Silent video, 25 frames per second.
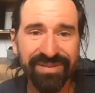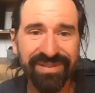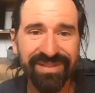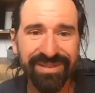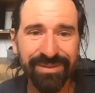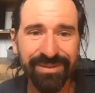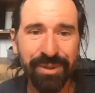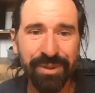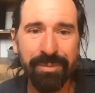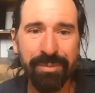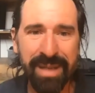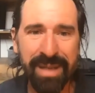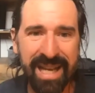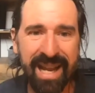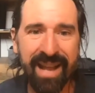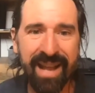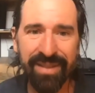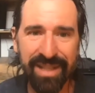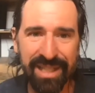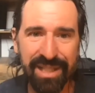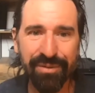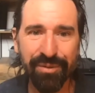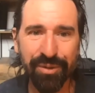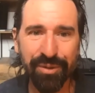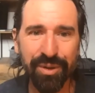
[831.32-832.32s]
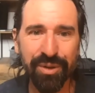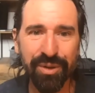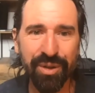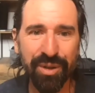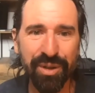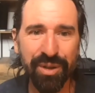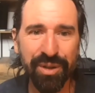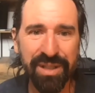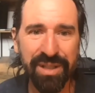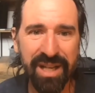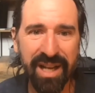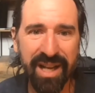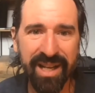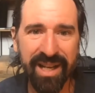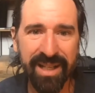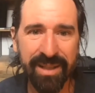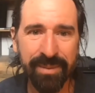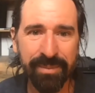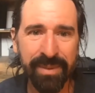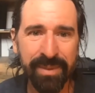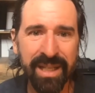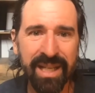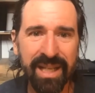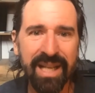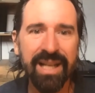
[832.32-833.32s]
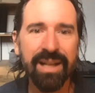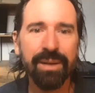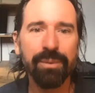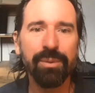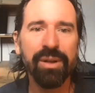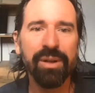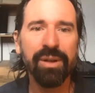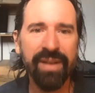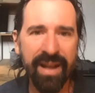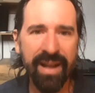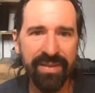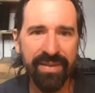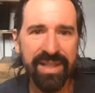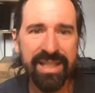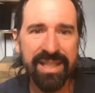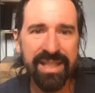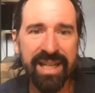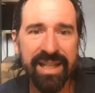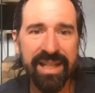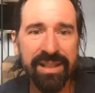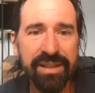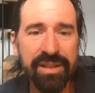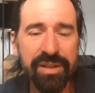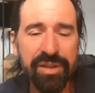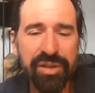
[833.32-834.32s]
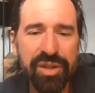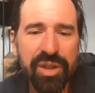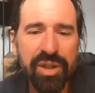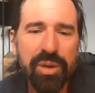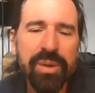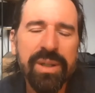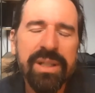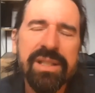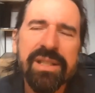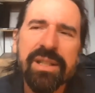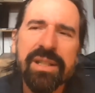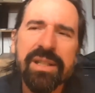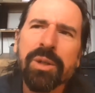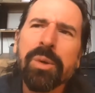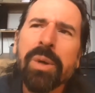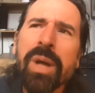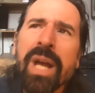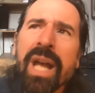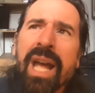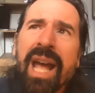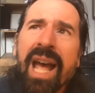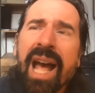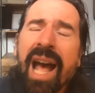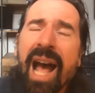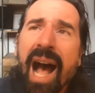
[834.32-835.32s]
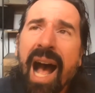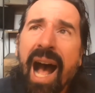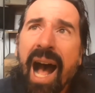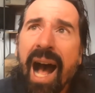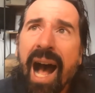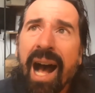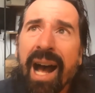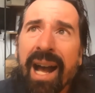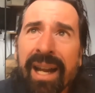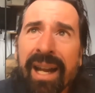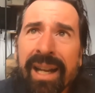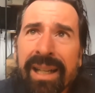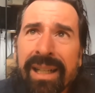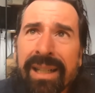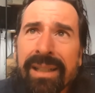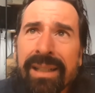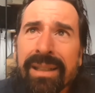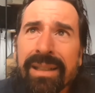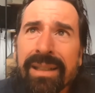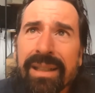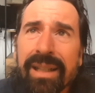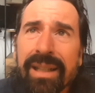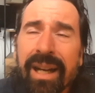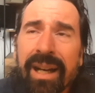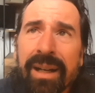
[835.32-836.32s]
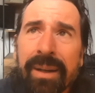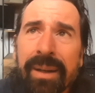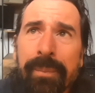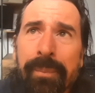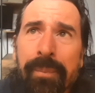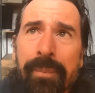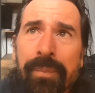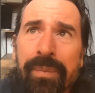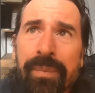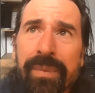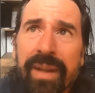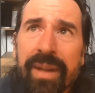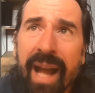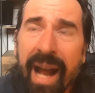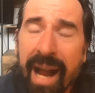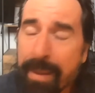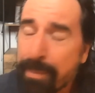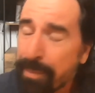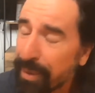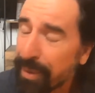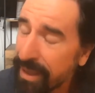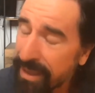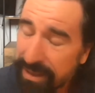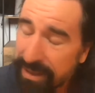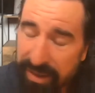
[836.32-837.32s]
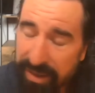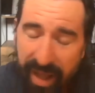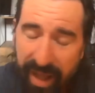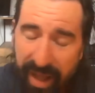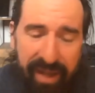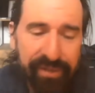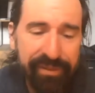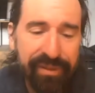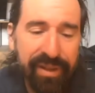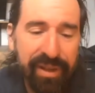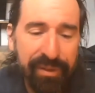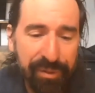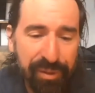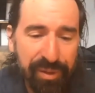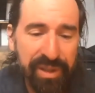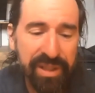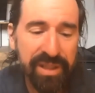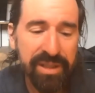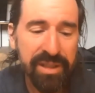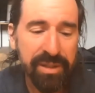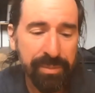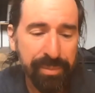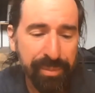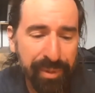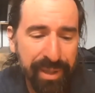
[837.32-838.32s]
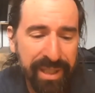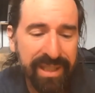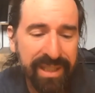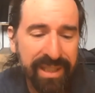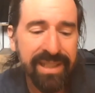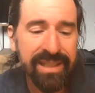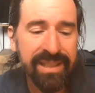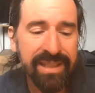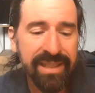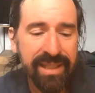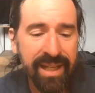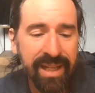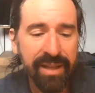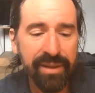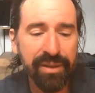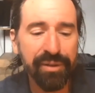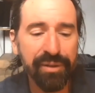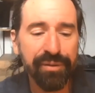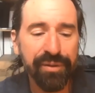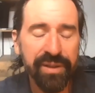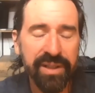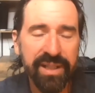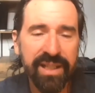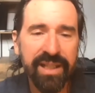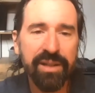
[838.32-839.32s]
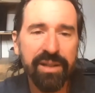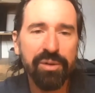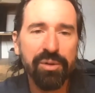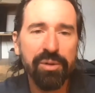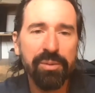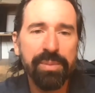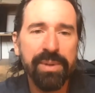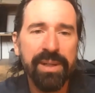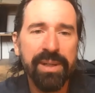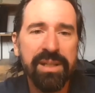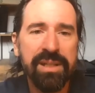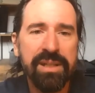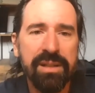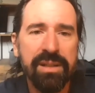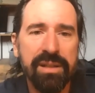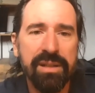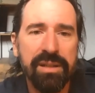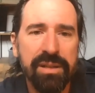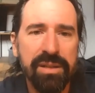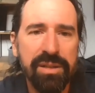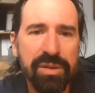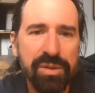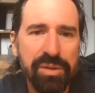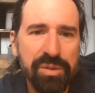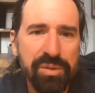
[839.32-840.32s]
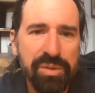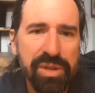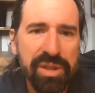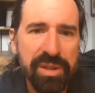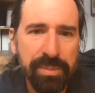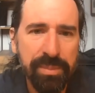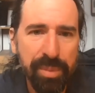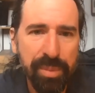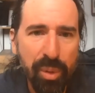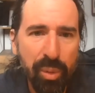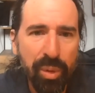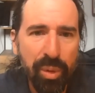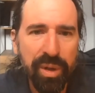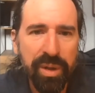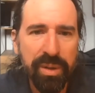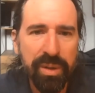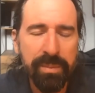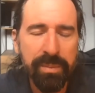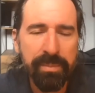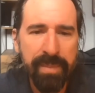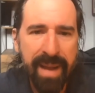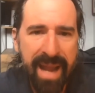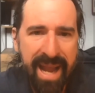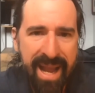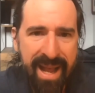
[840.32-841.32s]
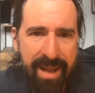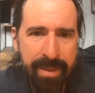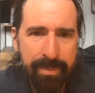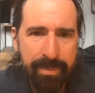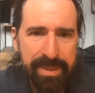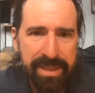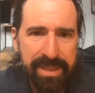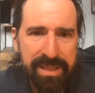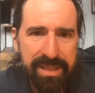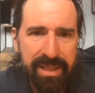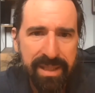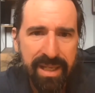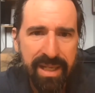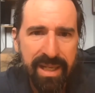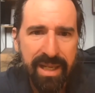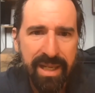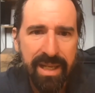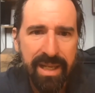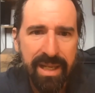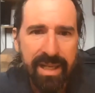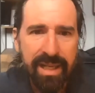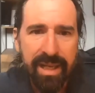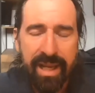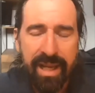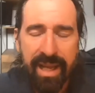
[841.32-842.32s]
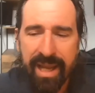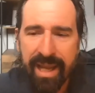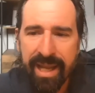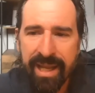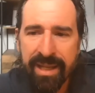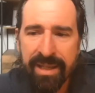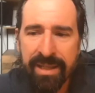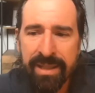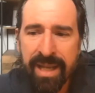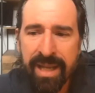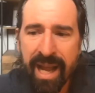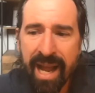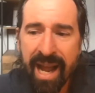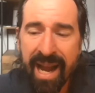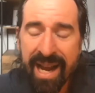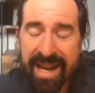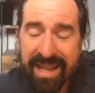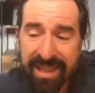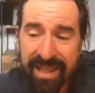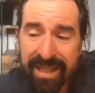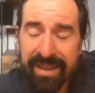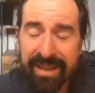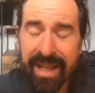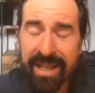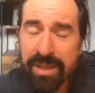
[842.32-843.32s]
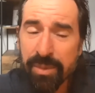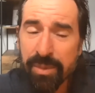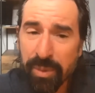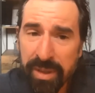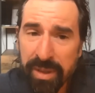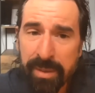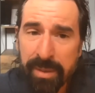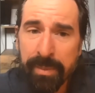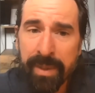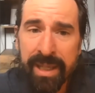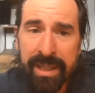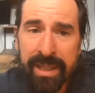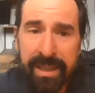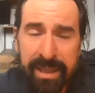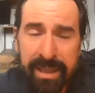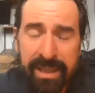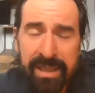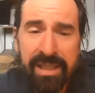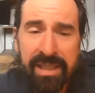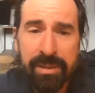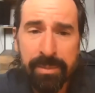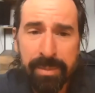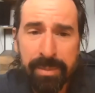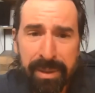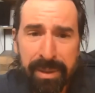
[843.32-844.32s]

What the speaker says: We've been at this for a long time. We got the data to show it. So I'm putting a lot of effort into bringing together philanthropists to support MAPS. And I think that's where the money needs to be